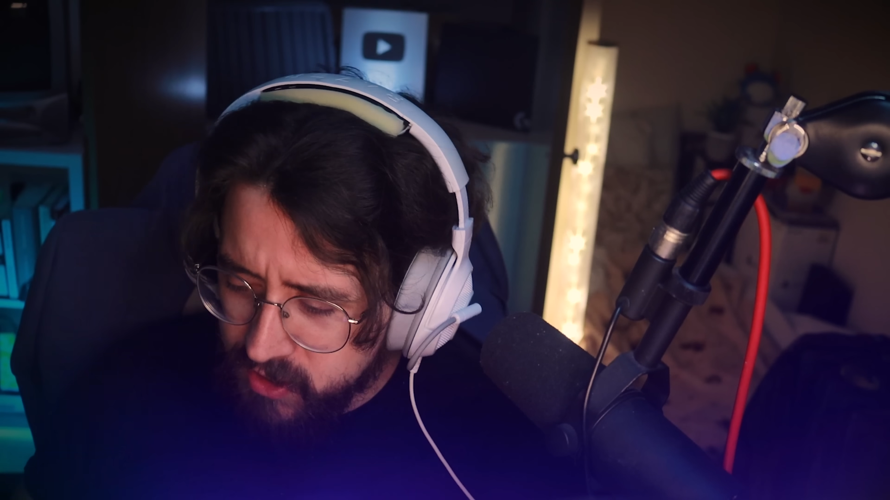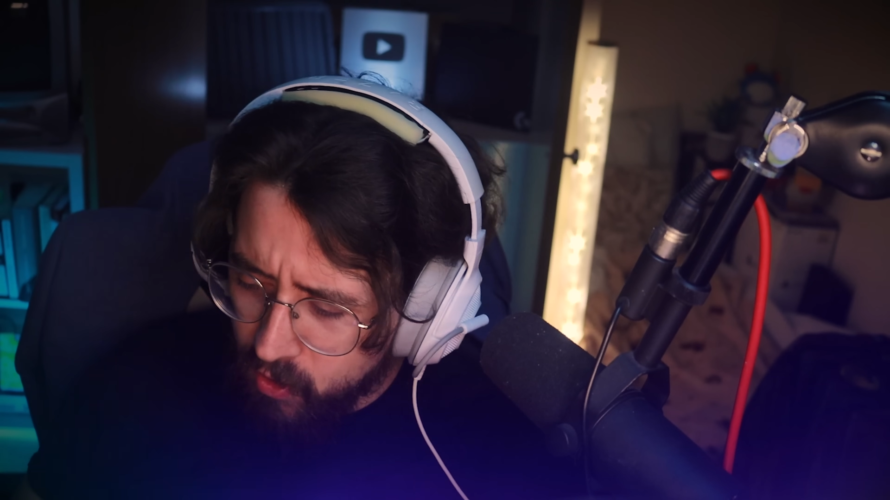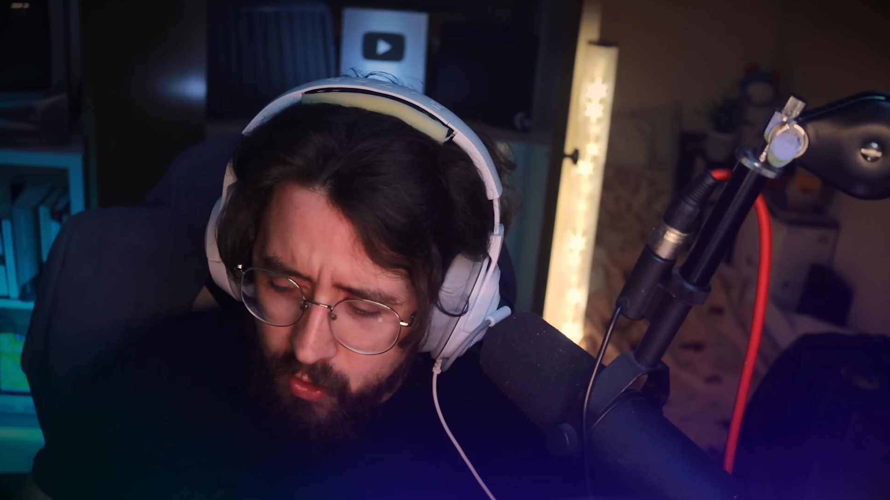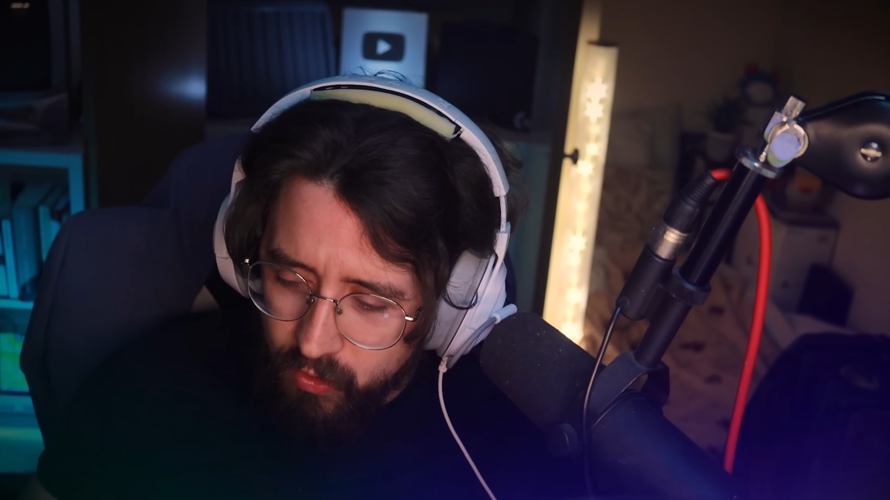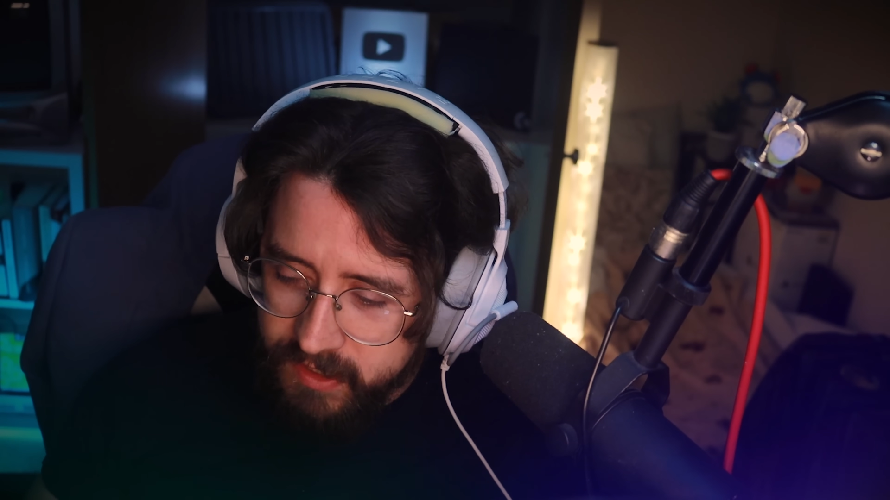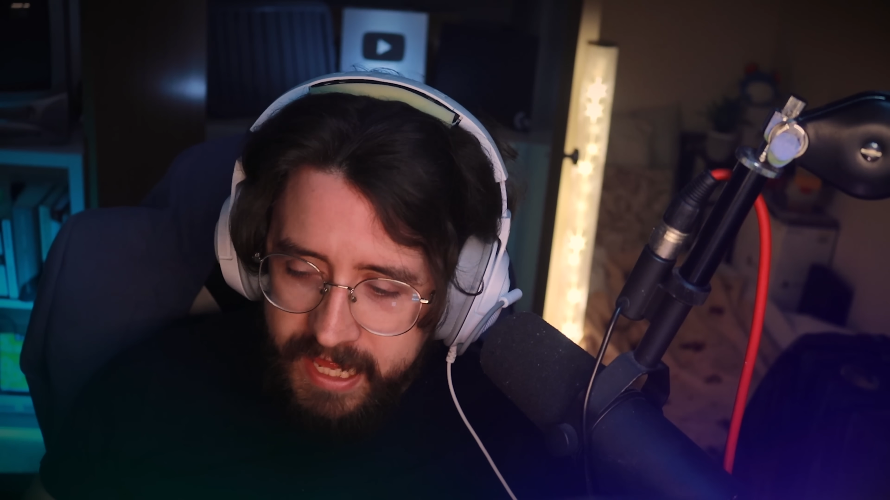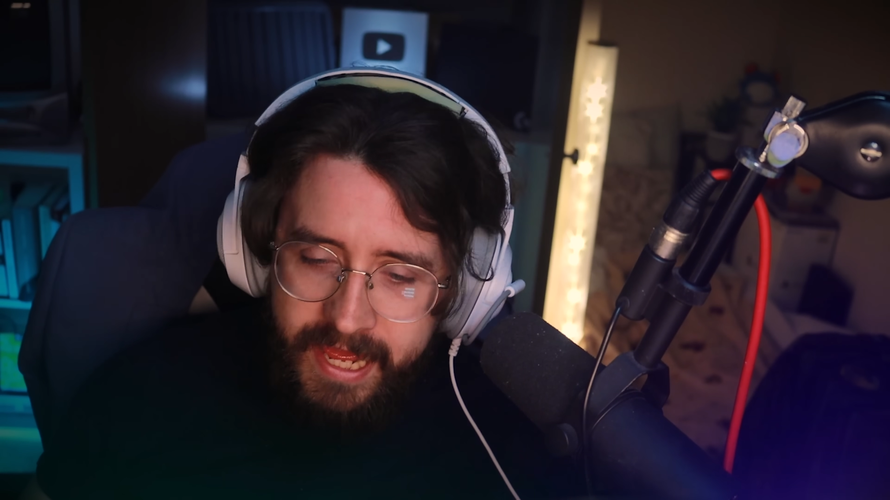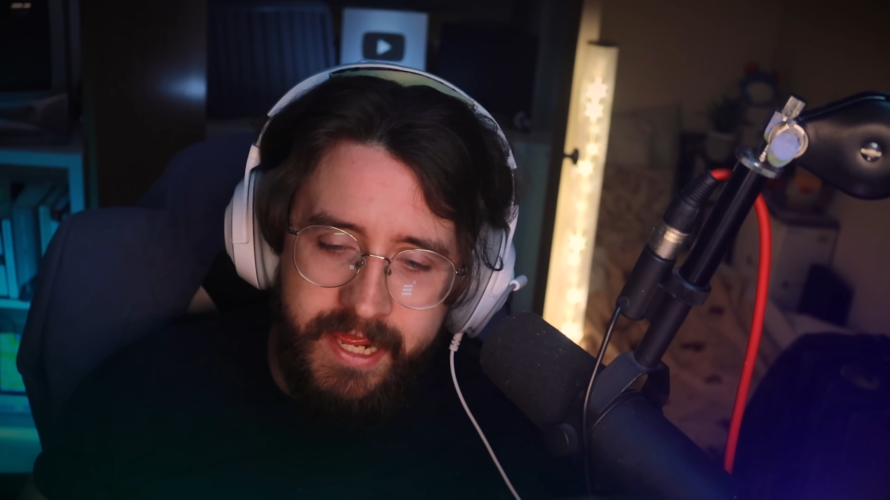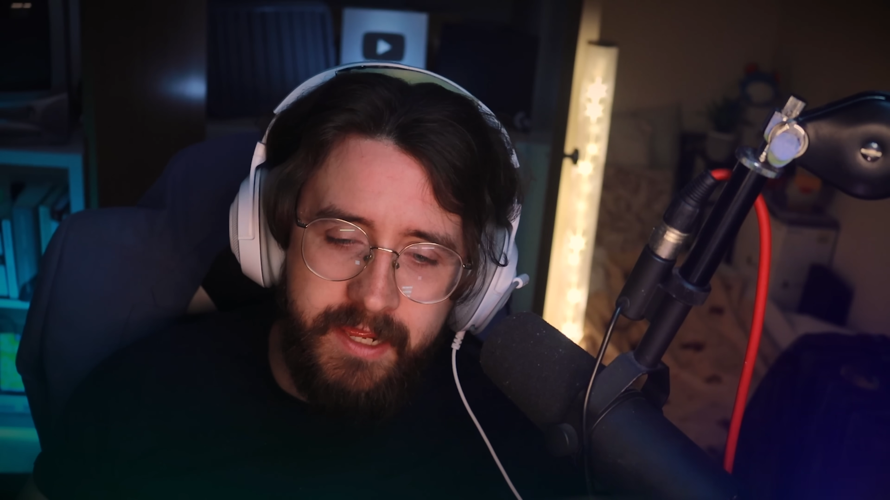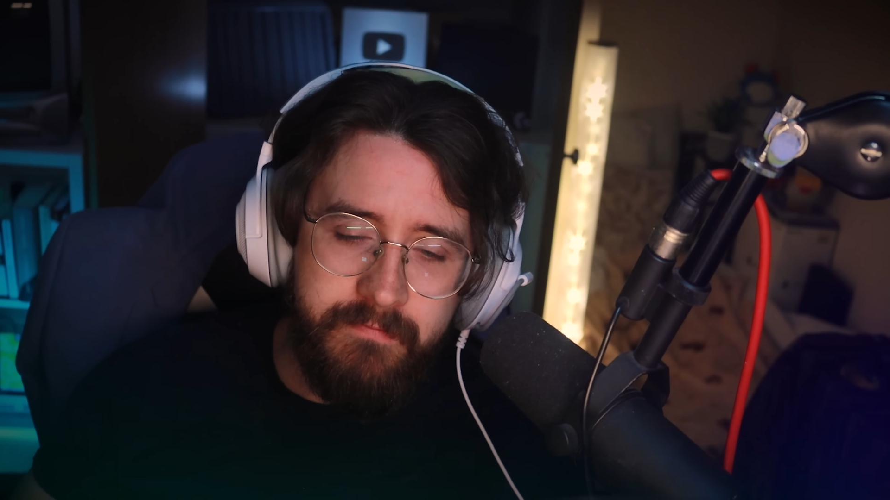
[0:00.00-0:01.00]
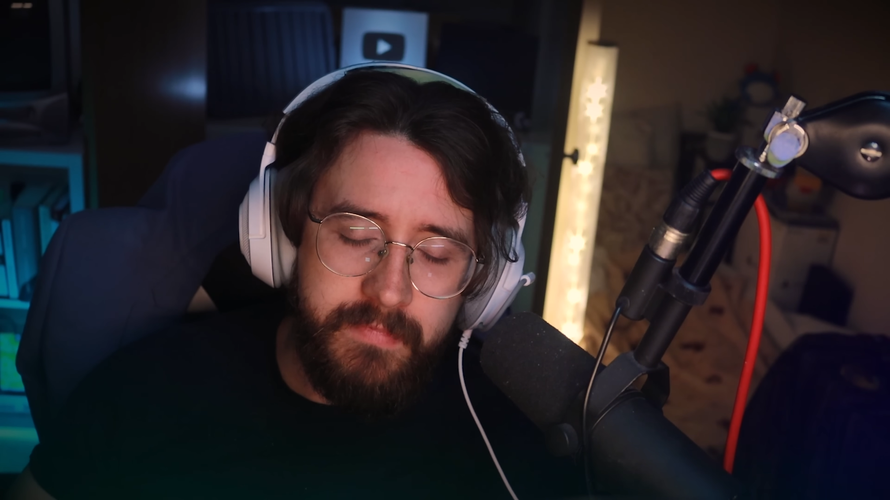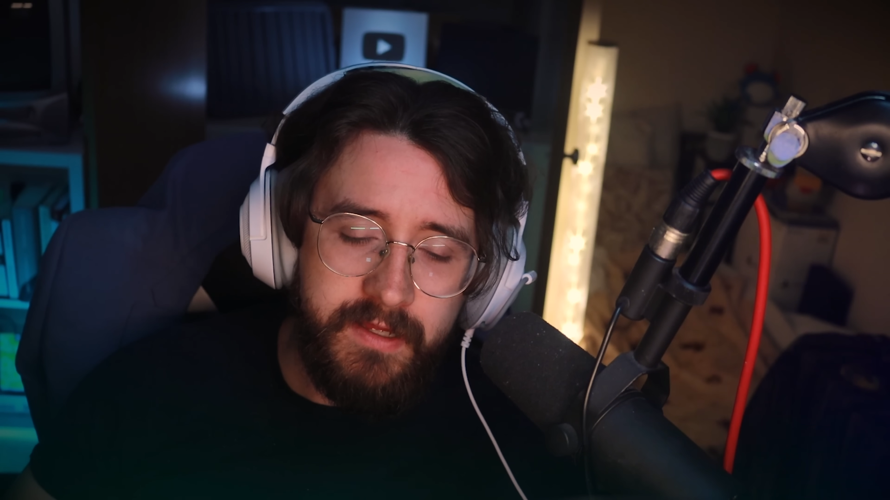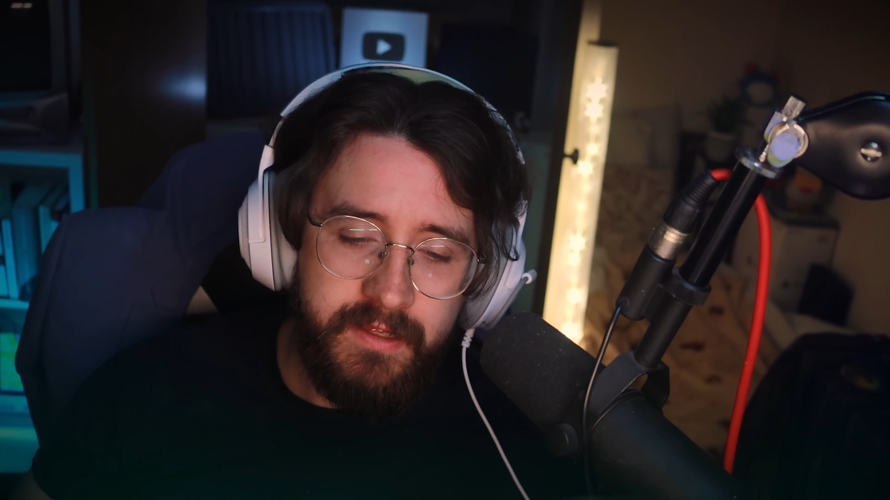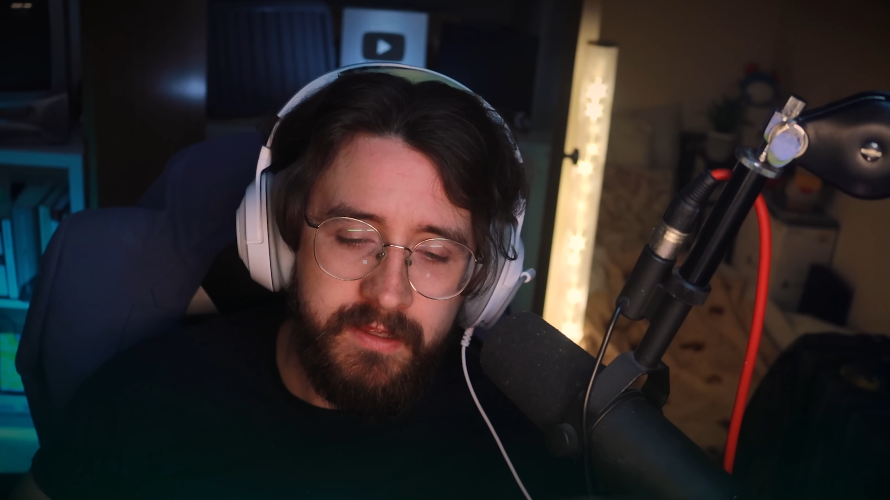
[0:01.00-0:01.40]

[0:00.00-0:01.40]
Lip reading: You're lame.